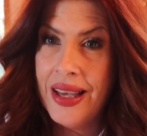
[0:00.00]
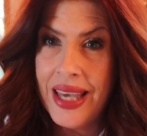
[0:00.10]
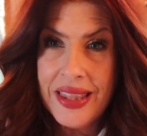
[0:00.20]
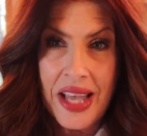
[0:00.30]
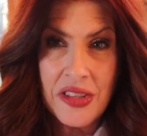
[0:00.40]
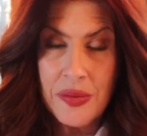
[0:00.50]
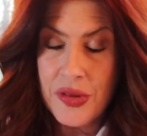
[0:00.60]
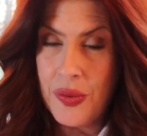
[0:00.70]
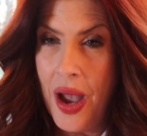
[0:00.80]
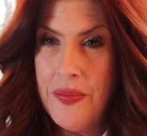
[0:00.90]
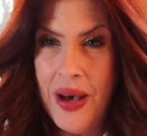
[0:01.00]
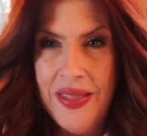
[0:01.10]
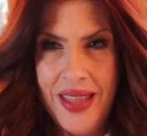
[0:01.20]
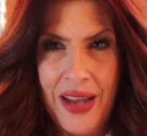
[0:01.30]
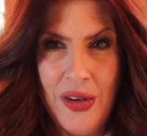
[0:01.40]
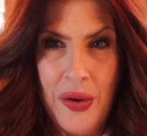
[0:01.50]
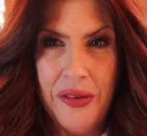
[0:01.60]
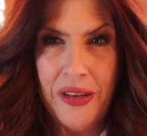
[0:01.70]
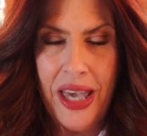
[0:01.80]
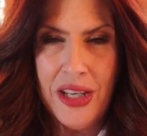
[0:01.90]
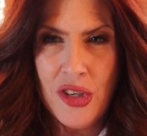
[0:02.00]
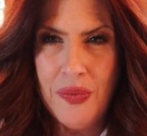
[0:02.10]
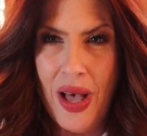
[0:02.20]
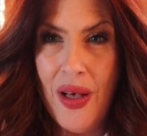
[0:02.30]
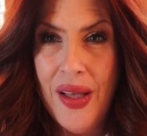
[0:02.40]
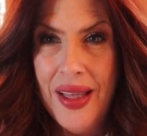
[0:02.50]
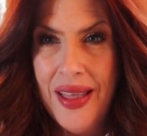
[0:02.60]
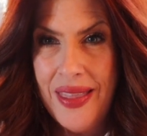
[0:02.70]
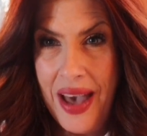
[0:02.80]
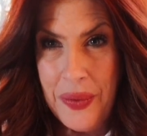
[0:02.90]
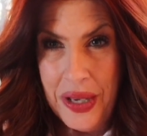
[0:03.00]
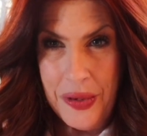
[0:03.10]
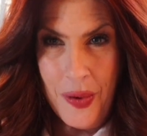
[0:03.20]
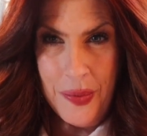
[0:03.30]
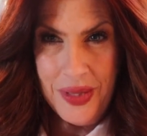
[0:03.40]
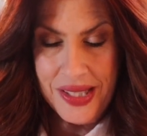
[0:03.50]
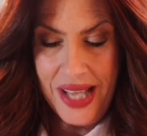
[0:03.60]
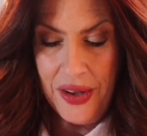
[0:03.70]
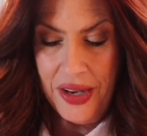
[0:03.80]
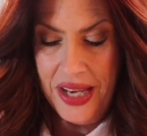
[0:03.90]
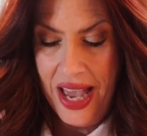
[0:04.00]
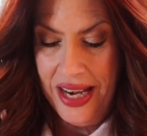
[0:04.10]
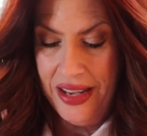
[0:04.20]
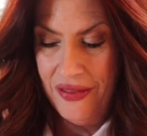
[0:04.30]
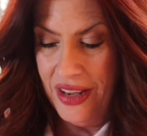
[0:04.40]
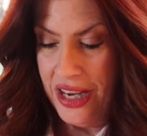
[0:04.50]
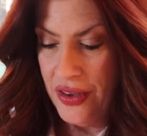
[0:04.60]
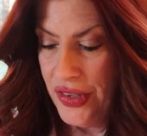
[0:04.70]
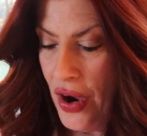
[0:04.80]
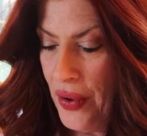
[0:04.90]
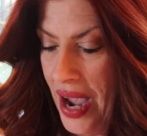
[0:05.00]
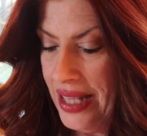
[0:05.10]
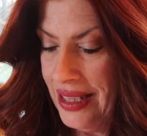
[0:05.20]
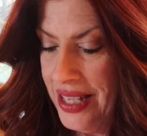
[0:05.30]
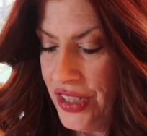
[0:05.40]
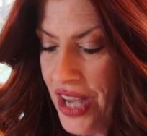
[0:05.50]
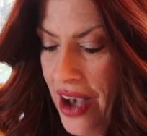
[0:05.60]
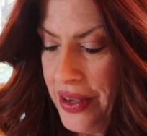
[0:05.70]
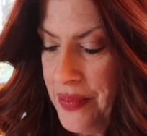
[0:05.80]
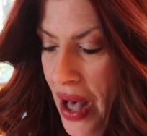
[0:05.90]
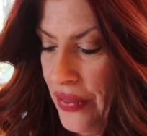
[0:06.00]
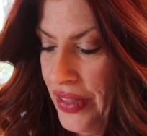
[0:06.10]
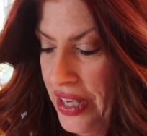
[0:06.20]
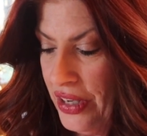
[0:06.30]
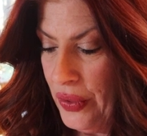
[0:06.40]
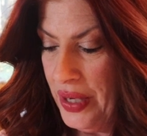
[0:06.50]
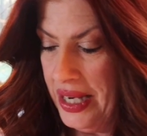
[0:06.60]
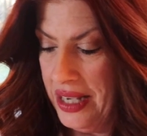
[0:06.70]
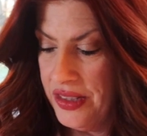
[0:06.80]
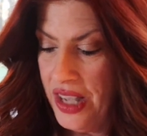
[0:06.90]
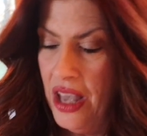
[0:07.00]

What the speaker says: Hit that subscribe button, that notification bell. That way you won't miss out on any videos. All right, let's talk about the ingredients.